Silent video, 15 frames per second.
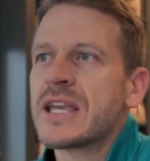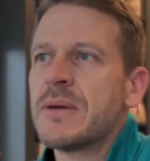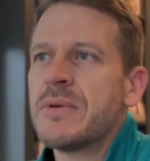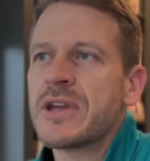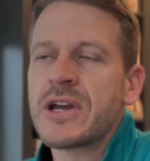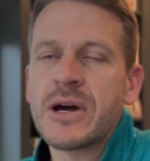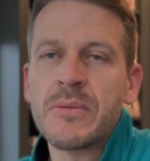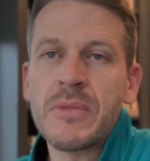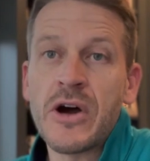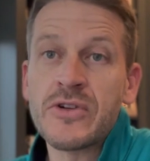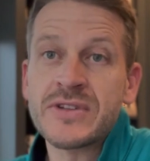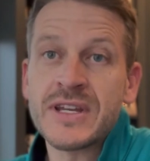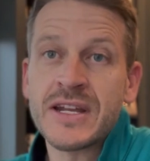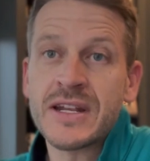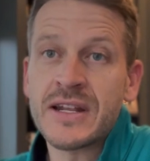can become
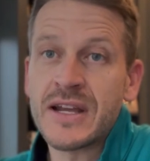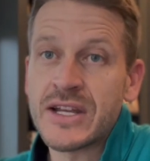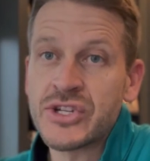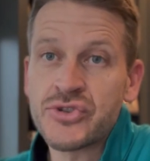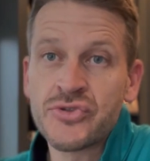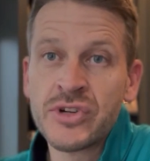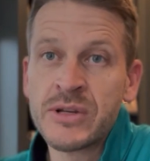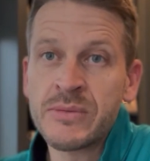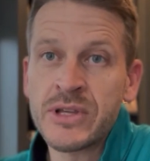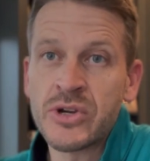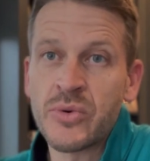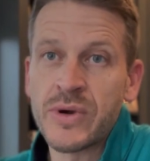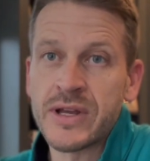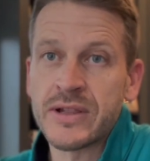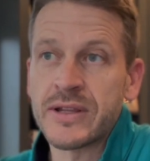outdated extremely
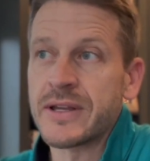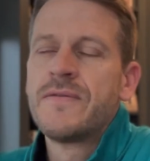quickly.